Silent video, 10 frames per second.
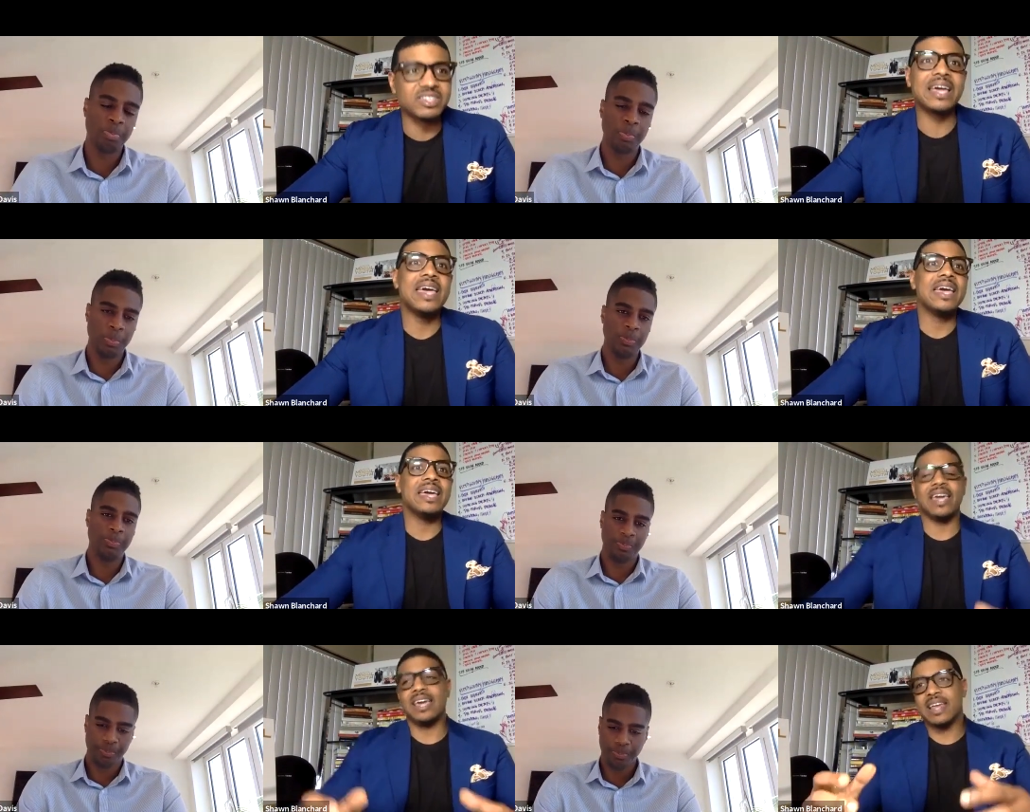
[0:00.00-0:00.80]
Speaker 1: Like,
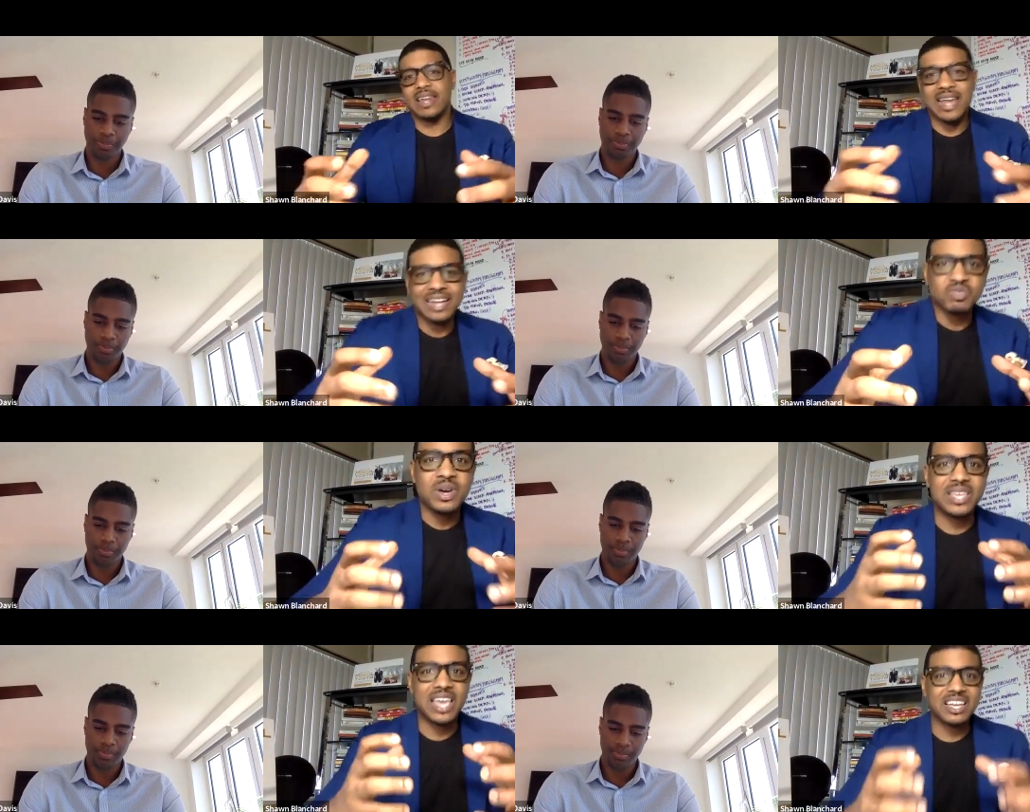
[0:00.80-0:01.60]
it, and, and, that's
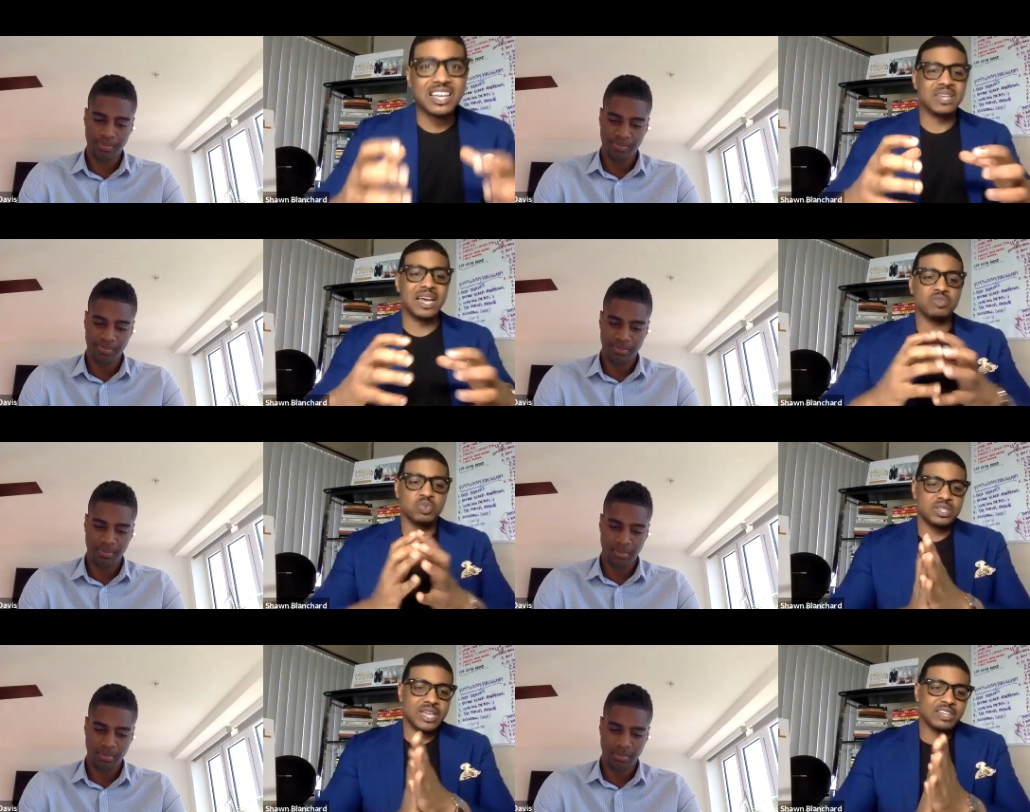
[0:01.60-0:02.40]
what gets me. That's what
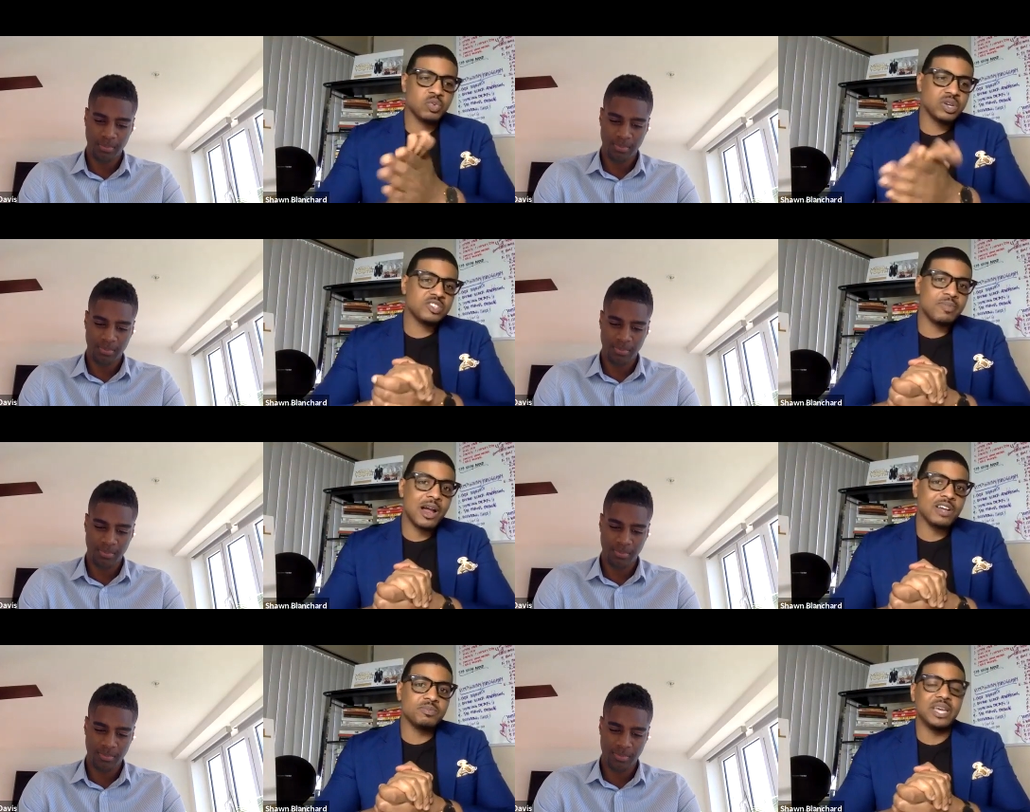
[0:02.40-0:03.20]
that's what
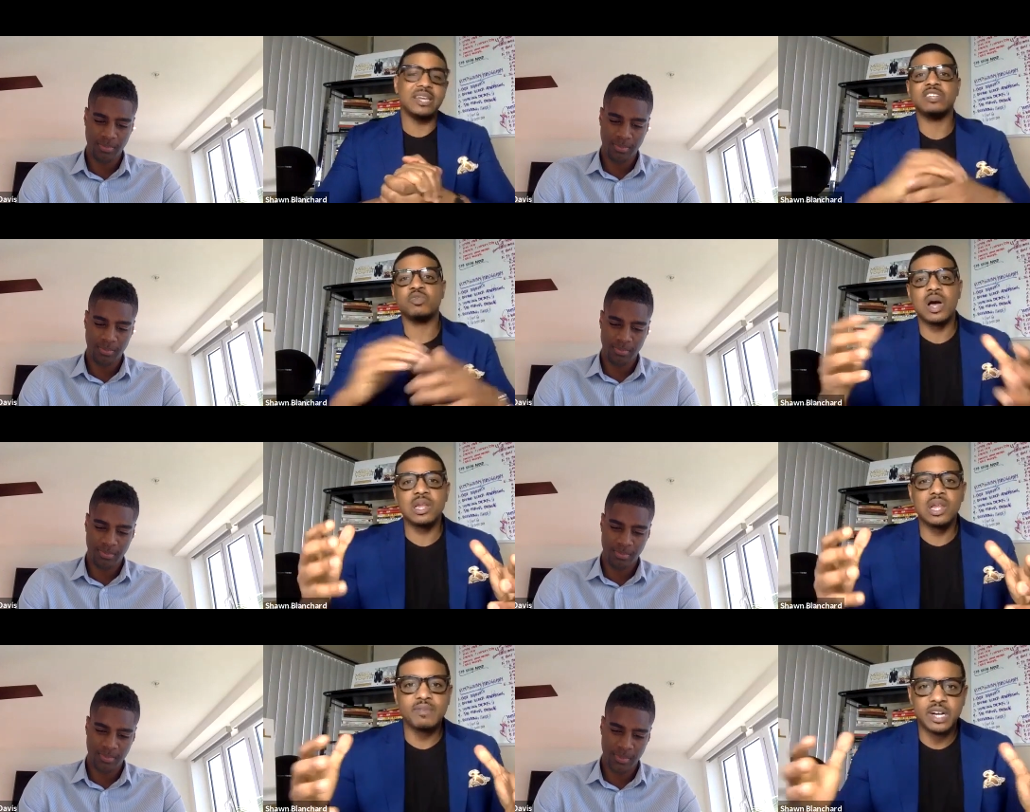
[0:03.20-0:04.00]
inspires me, and that's why I
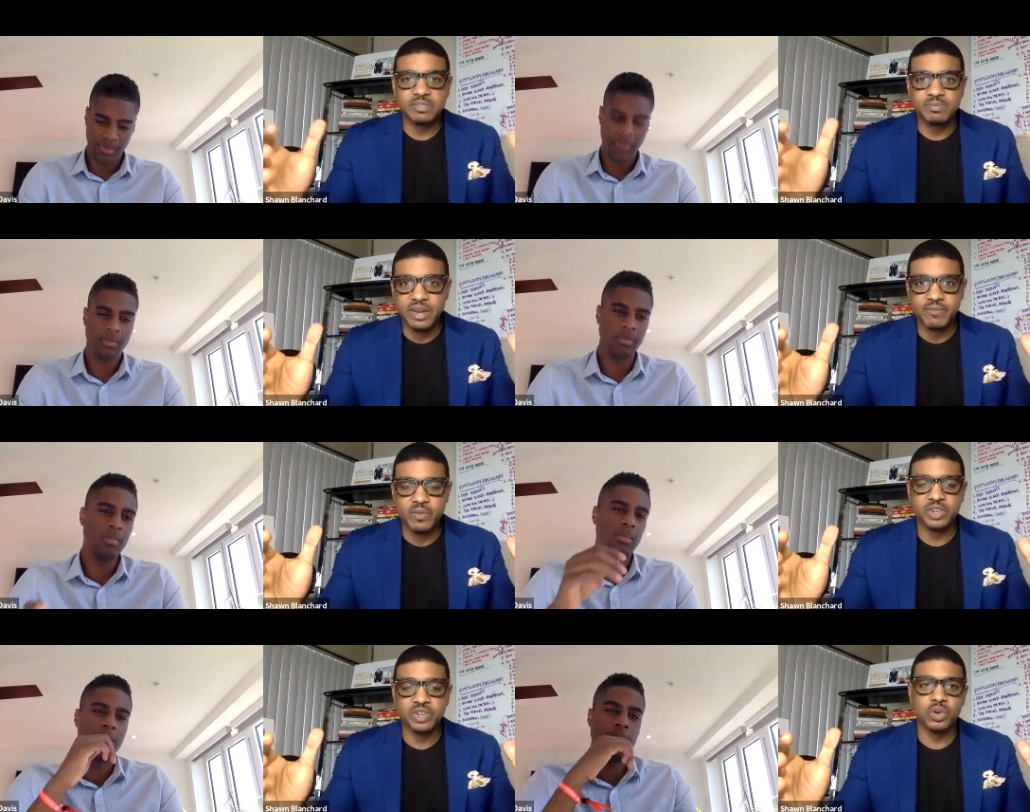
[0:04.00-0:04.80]
love us being
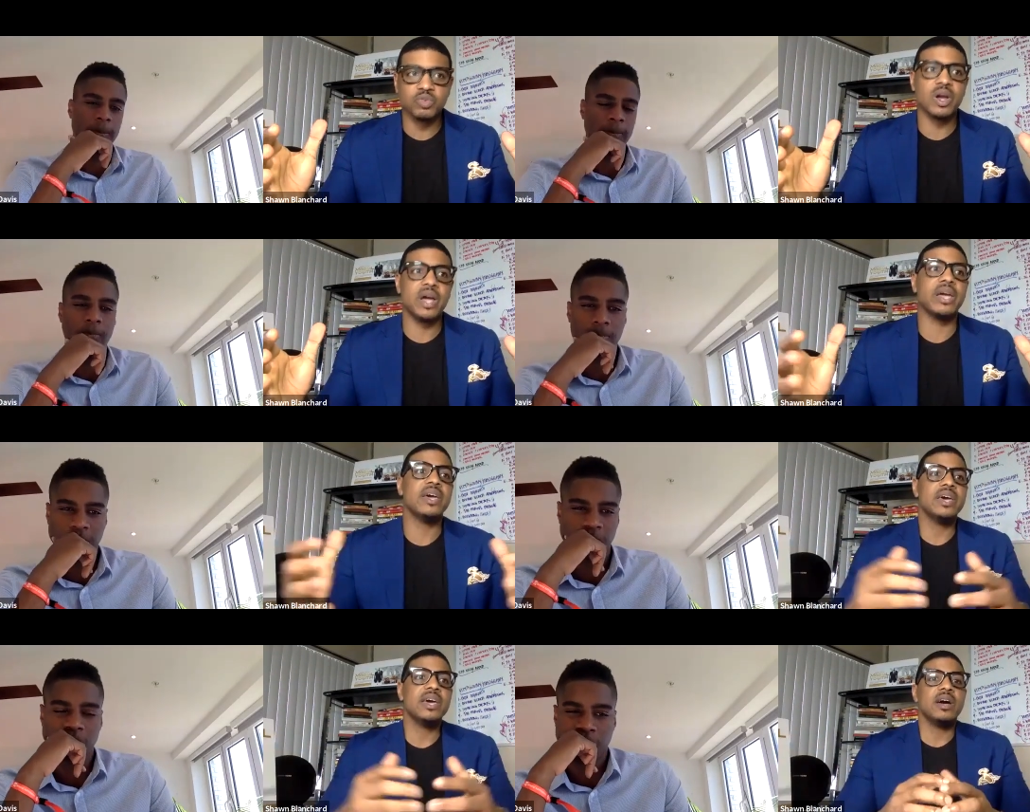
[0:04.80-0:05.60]
friend tours, right?
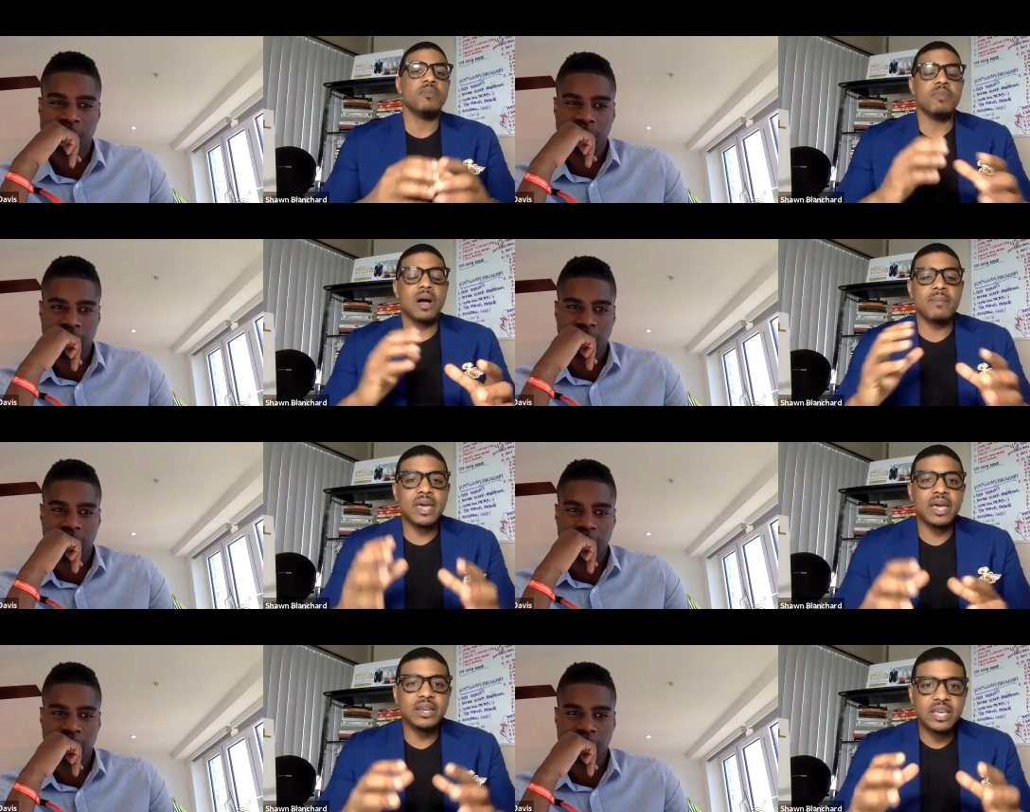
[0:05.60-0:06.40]
My
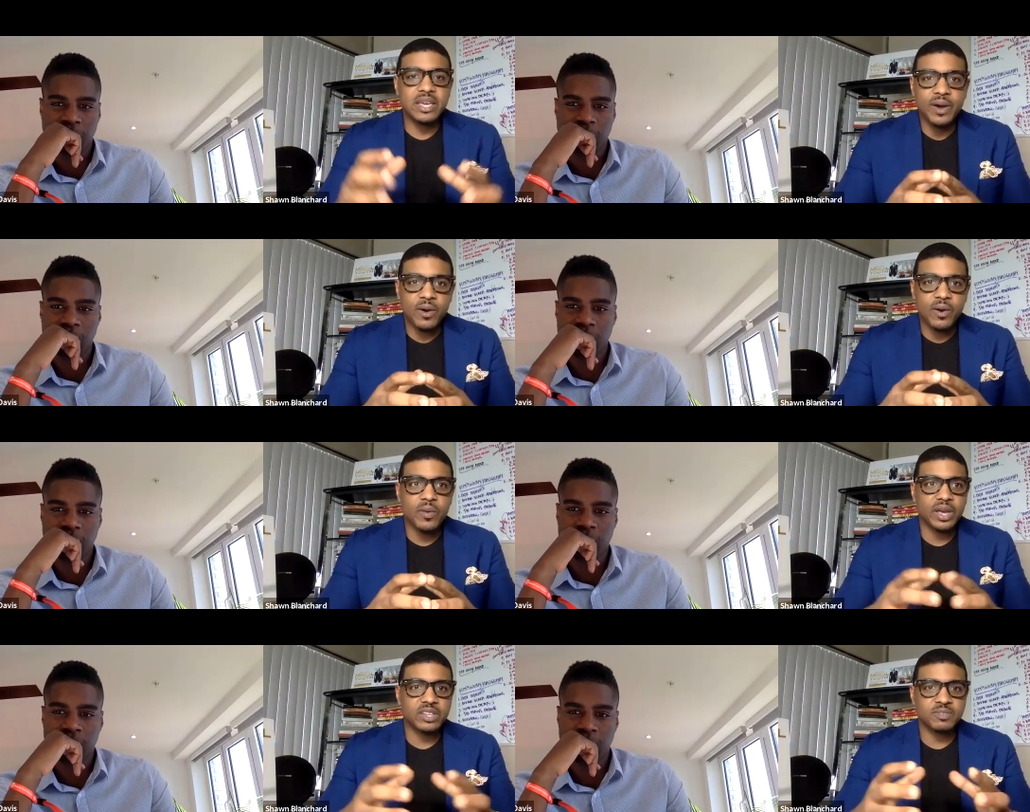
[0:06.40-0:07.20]
man Neo
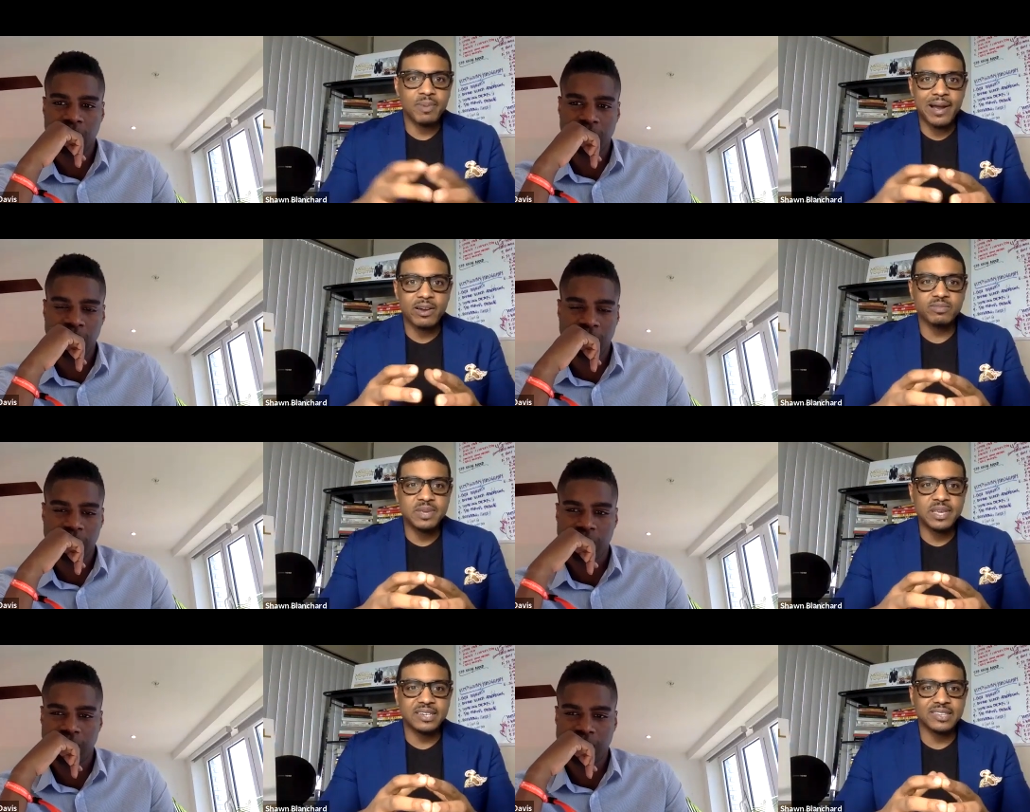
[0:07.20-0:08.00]
inspires
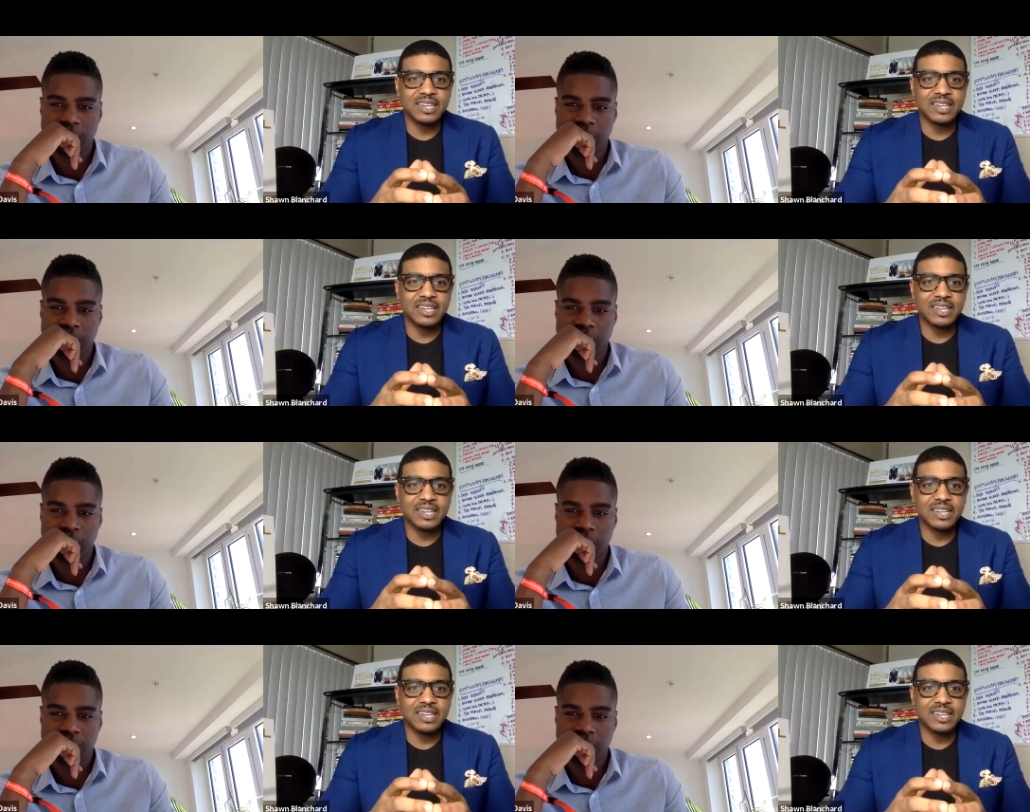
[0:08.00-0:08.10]
me because